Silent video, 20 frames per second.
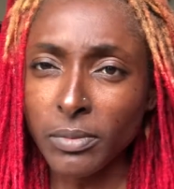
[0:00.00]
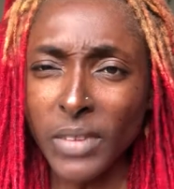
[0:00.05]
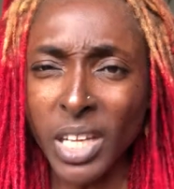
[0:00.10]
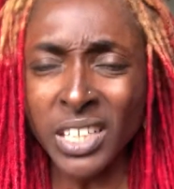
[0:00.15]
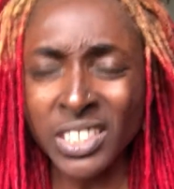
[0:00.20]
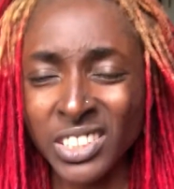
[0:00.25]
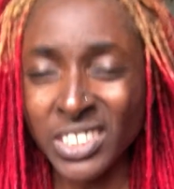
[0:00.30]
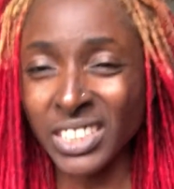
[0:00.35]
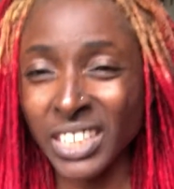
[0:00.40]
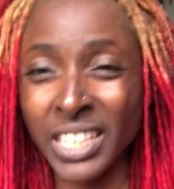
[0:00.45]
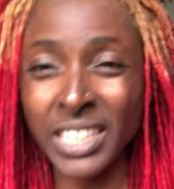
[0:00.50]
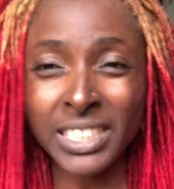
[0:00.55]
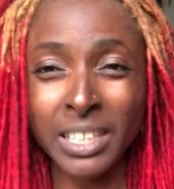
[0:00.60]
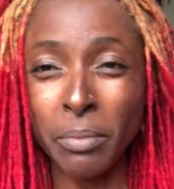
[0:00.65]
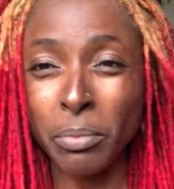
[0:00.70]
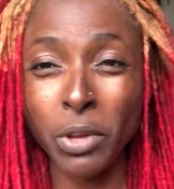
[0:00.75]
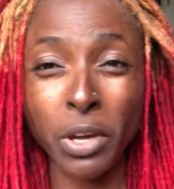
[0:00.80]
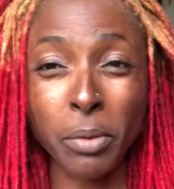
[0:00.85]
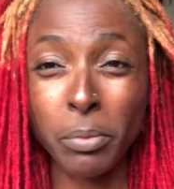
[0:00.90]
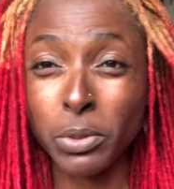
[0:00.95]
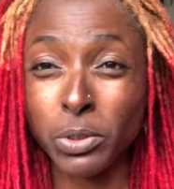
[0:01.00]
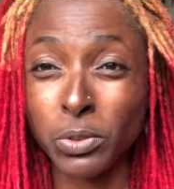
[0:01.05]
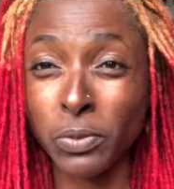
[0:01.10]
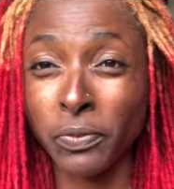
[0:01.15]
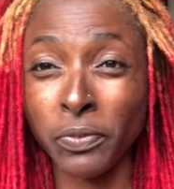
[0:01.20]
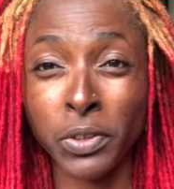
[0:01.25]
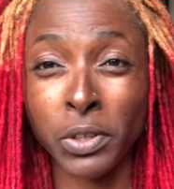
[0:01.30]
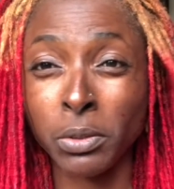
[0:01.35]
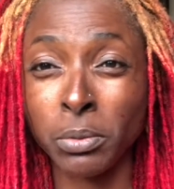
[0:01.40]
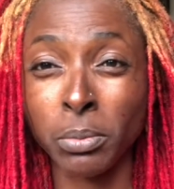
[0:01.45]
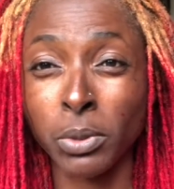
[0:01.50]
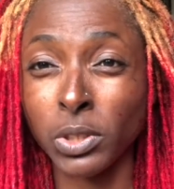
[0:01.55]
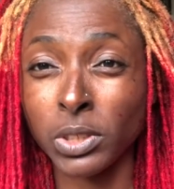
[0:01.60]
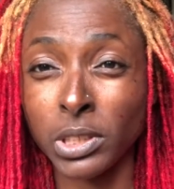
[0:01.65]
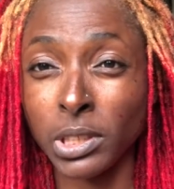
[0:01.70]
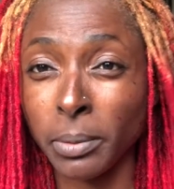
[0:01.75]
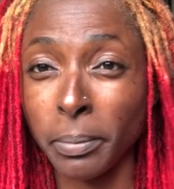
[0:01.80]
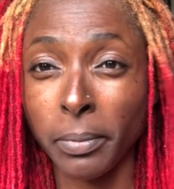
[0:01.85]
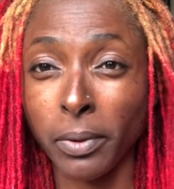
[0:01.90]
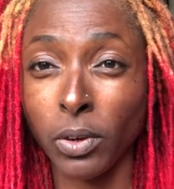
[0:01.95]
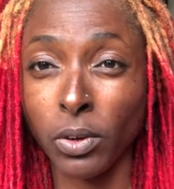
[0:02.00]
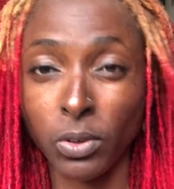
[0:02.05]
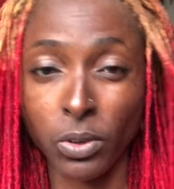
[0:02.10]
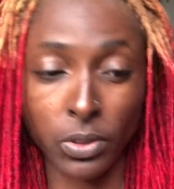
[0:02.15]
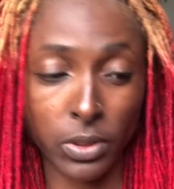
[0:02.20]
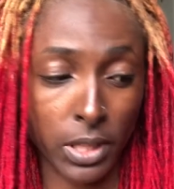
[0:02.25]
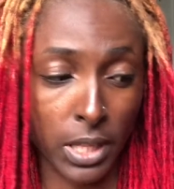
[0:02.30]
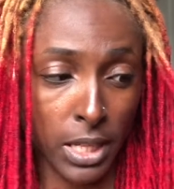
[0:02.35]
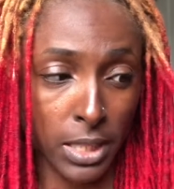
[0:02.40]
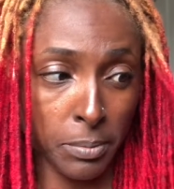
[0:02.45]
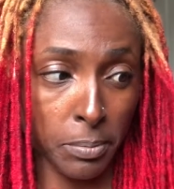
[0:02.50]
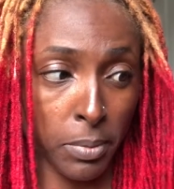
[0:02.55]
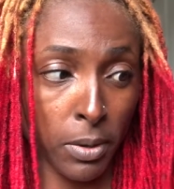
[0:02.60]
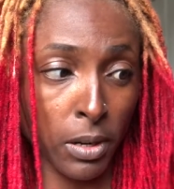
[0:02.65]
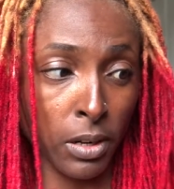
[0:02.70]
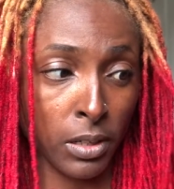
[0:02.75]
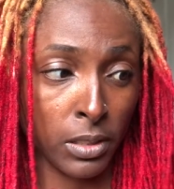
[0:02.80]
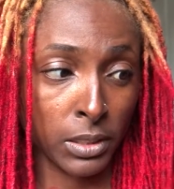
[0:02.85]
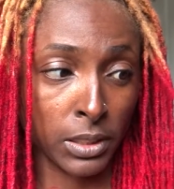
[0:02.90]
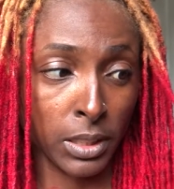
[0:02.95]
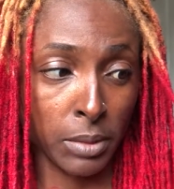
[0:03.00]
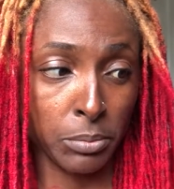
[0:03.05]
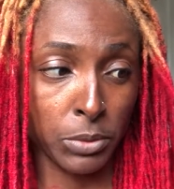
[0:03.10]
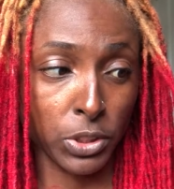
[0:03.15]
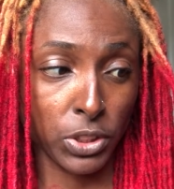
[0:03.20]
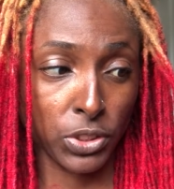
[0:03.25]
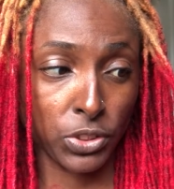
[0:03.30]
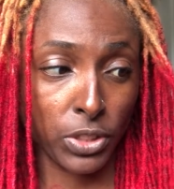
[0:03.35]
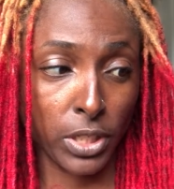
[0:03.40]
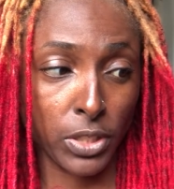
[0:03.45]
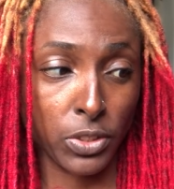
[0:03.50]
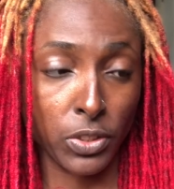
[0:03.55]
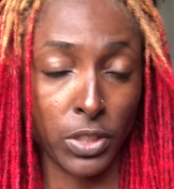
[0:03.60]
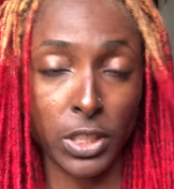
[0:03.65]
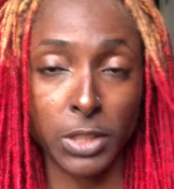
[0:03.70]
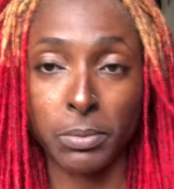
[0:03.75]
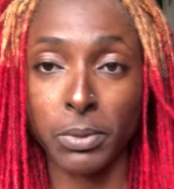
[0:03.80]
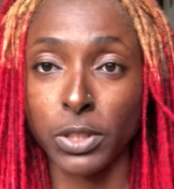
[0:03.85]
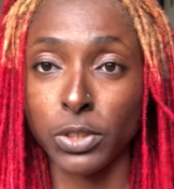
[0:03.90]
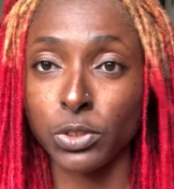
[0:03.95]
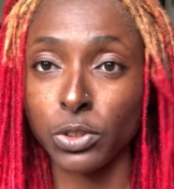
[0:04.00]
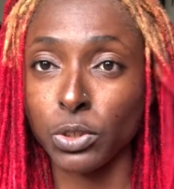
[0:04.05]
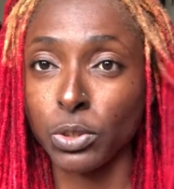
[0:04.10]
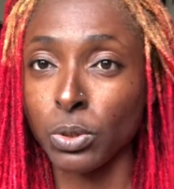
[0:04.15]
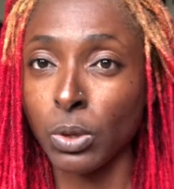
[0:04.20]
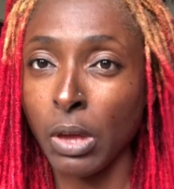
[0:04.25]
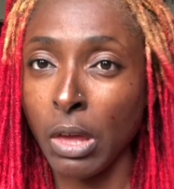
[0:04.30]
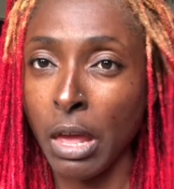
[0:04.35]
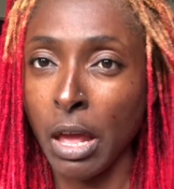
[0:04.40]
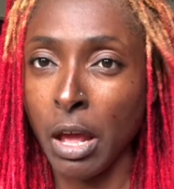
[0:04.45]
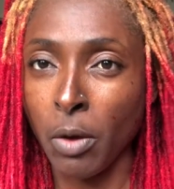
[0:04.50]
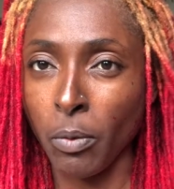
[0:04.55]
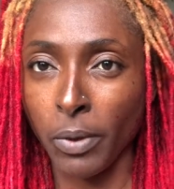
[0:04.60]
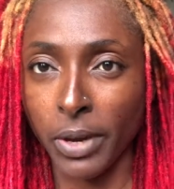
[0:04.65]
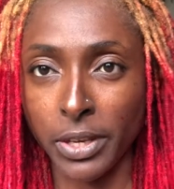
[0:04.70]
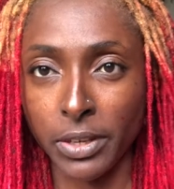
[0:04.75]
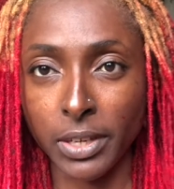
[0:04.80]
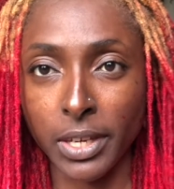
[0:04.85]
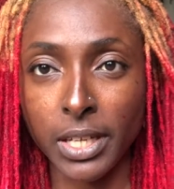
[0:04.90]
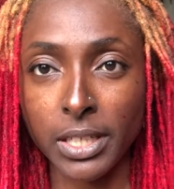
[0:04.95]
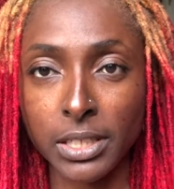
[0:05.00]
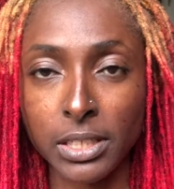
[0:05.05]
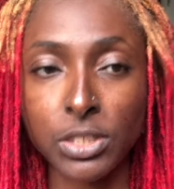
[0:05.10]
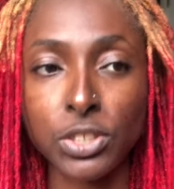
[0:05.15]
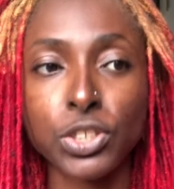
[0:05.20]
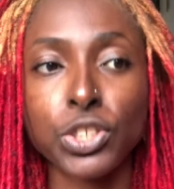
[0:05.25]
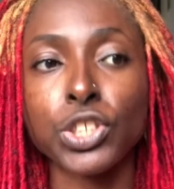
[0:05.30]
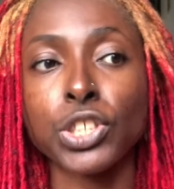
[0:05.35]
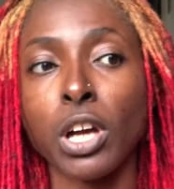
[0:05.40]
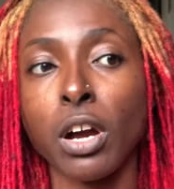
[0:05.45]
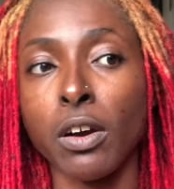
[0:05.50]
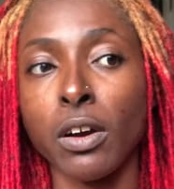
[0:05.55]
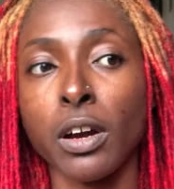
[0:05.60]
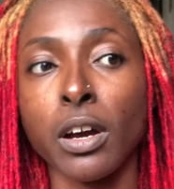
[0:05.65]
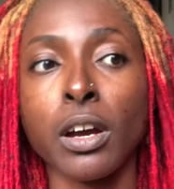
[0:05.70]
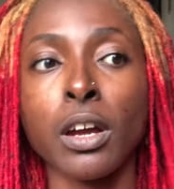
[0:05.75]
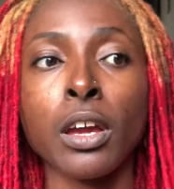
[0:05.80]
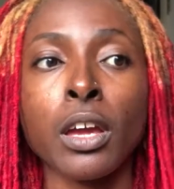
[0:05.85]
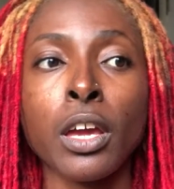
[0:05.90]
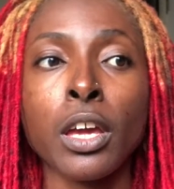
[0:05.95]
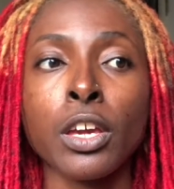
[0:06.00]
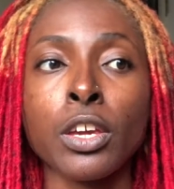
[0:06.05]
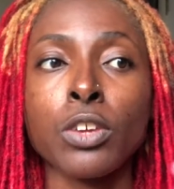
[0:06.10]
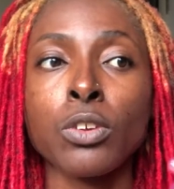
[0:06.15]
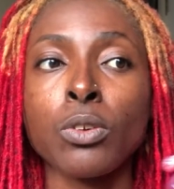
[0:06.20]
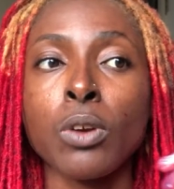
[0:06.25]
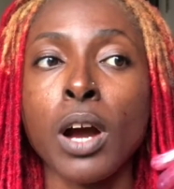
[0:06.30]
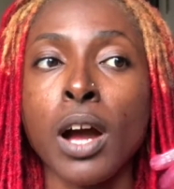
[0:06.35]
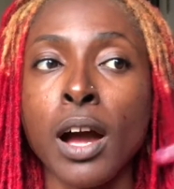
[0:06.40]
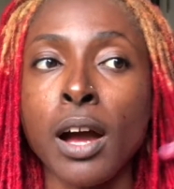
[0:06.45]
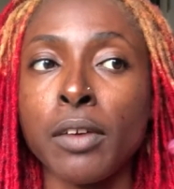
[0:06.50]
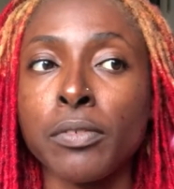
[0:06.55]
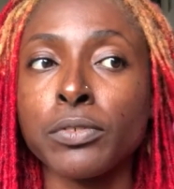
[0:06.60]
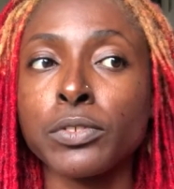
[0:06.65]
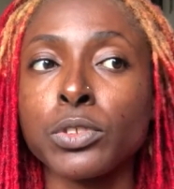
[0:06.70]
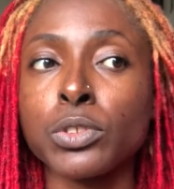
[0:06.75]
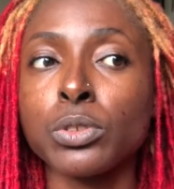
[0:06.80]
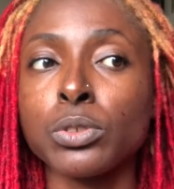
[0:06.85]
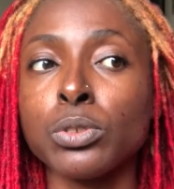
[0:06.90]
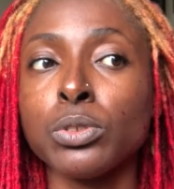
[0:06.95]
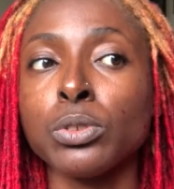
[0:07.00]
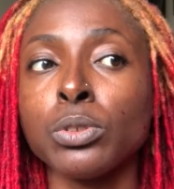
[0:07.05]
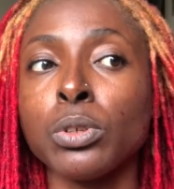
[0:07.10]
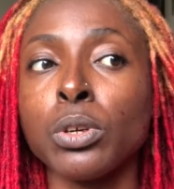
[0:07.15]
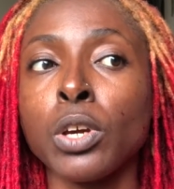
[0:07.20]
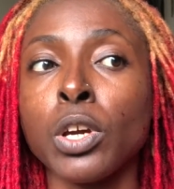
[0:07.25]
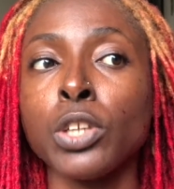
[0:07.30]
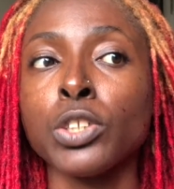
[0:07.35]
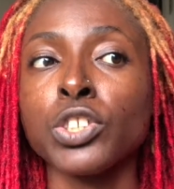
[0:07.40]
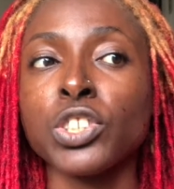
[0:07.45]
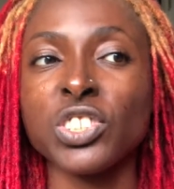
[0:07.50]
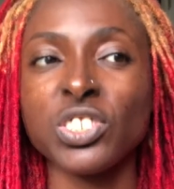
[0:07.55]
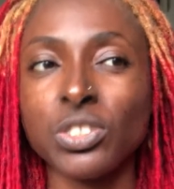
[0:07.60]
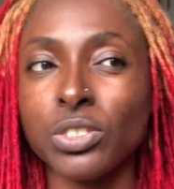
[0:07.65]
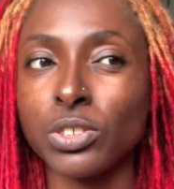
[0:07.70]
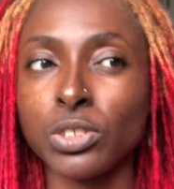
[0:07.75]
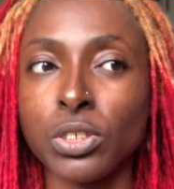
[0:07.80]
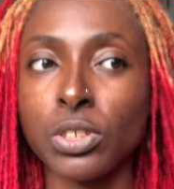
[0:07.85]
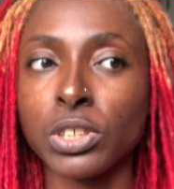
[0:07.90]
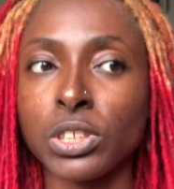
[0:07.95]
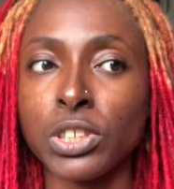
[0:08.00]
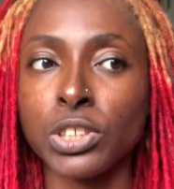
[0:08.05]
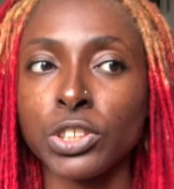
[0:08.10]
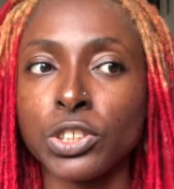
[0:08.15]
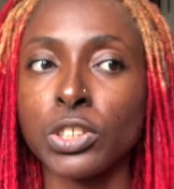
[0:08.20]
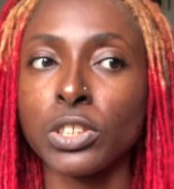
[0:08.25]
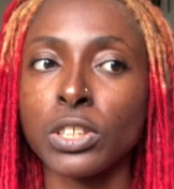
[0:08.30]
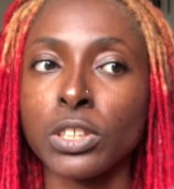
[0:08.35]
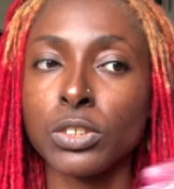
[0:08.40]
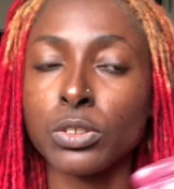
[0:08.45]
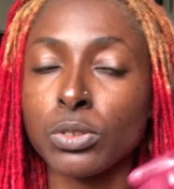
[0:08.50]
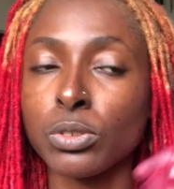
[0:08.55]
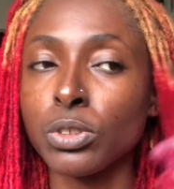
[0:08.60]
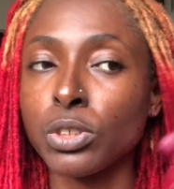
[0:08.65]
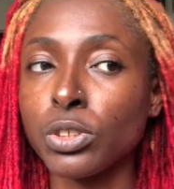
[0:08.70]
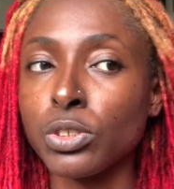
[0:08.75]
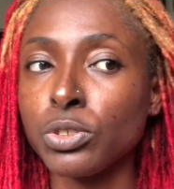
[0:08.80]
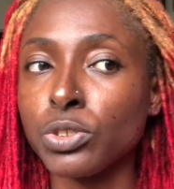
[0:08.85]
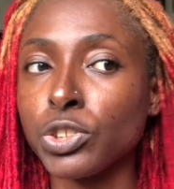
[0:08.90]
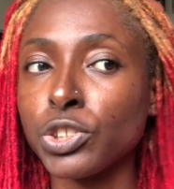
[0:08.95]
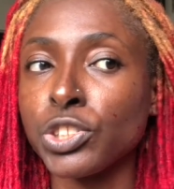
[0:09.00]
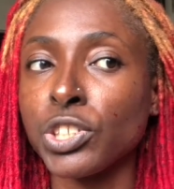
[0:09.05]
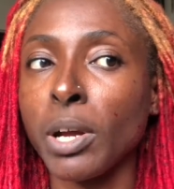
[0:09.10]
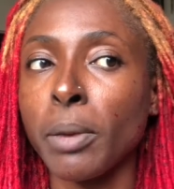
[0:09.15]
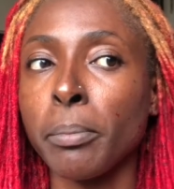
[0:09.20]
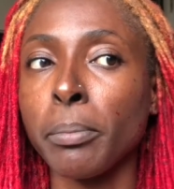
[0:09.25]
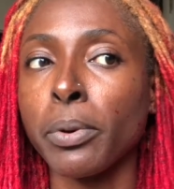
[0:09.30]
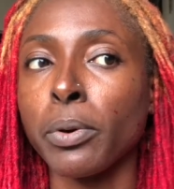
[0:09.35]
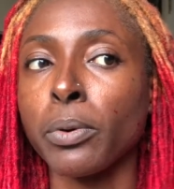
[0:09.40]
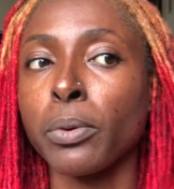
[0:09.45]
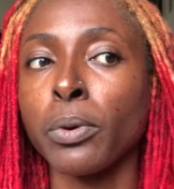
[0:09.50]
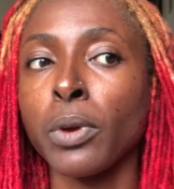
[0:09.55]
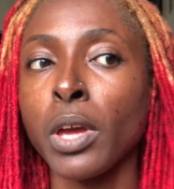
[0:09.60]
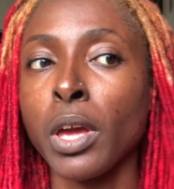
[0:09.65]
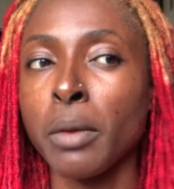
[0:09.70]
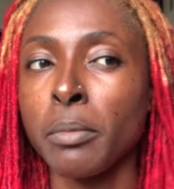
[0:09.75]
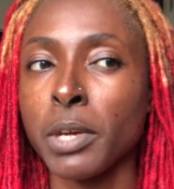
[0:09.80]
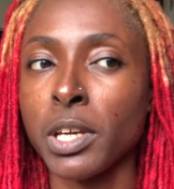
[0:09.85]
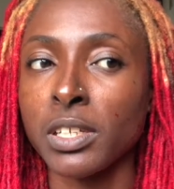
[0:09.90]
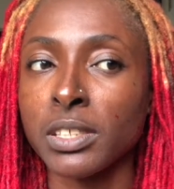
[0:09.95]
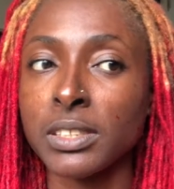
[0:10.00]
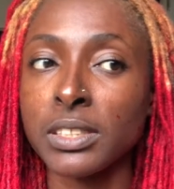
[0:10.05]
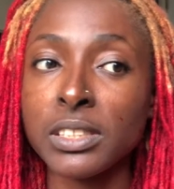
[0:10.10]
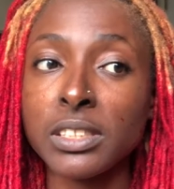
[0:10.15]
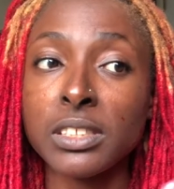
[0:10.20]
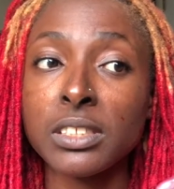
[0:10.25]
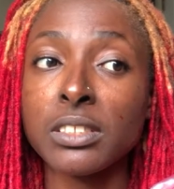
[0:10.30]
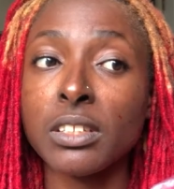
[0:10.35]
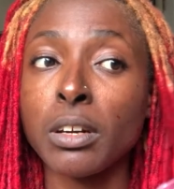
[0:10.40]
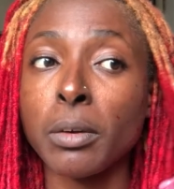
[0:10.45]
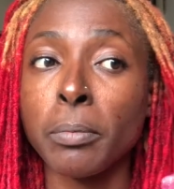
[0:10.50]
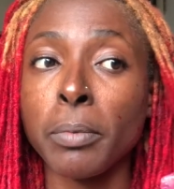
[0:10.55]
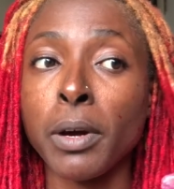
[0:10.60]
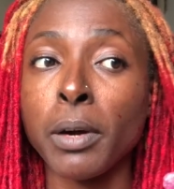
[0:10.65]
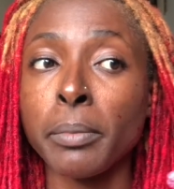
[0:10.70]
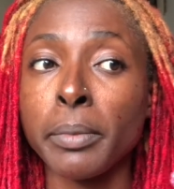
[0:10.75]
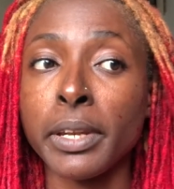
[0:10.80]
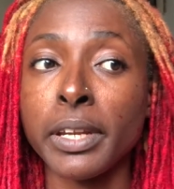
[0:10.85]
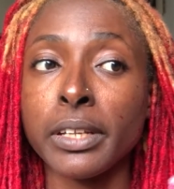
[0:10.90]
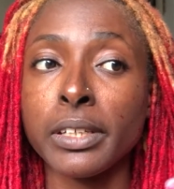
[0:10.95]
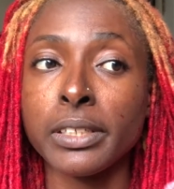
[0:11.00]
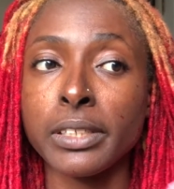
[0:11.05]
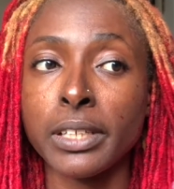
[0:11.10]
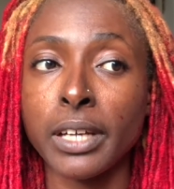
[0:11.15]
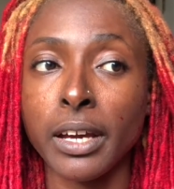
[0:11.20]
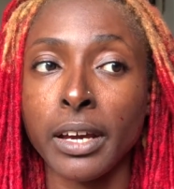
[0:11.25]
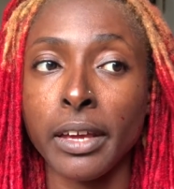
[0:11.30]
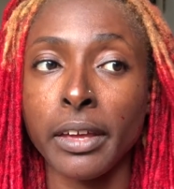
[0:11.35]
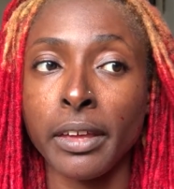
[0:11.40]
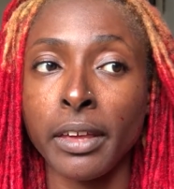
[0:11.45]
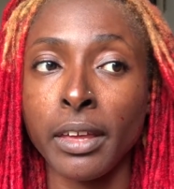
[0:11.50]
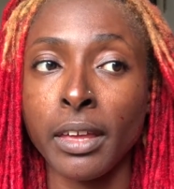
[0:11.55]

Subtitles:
just in case I'm not able to film all that part, I'm just trying to explain to you. When you get in the shower, you have to just use conditioner. Do not use shampoo, because this is not a permanent dye.